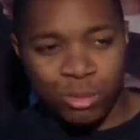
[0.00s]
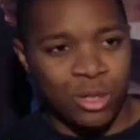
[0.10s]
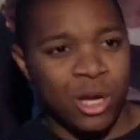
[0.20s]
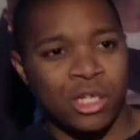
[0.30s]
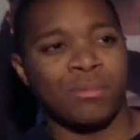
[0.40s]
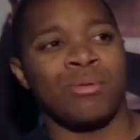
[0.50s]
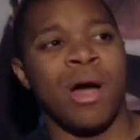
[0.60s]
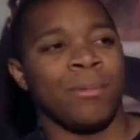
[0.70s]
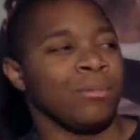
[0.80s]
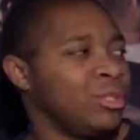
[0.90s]
production
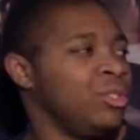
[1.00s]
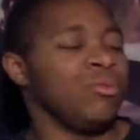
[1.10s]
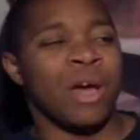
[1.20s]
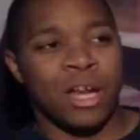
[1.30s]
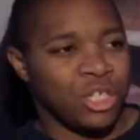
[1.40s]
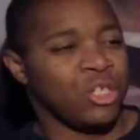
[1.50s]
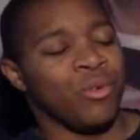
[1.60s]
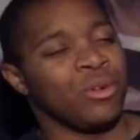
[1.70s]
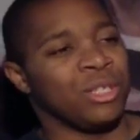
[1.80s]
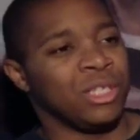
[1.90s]
problems do not
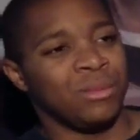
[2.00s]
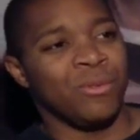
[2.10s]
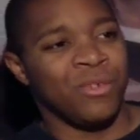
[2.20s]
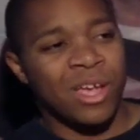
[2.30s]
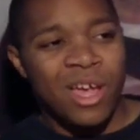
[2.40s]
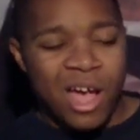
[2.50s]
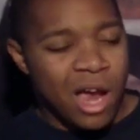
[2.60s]
show in this movie.